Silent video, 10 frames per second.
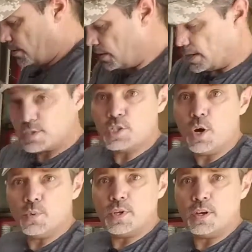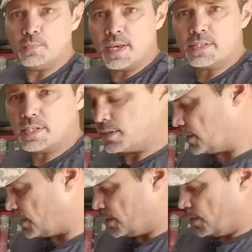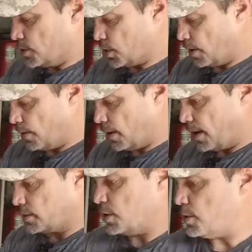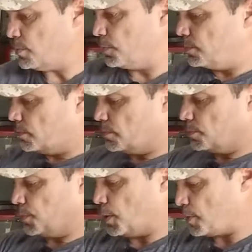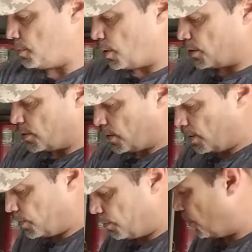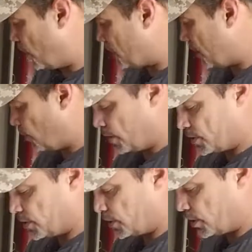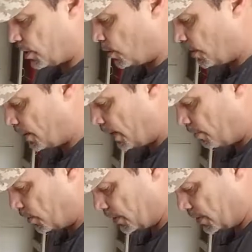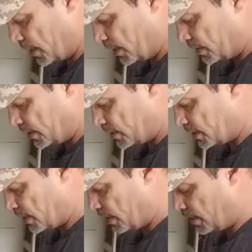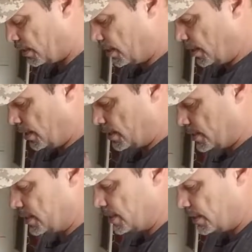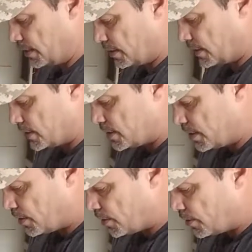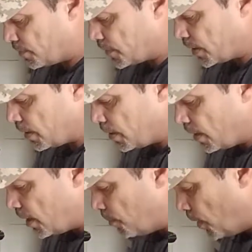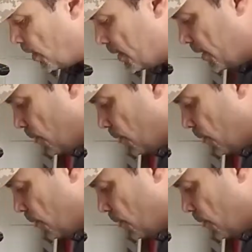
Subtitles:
a donut basically. So I took a permanent marker and marked out where it's going to go, and now I'm going to take this thing and sit it in the center and mark it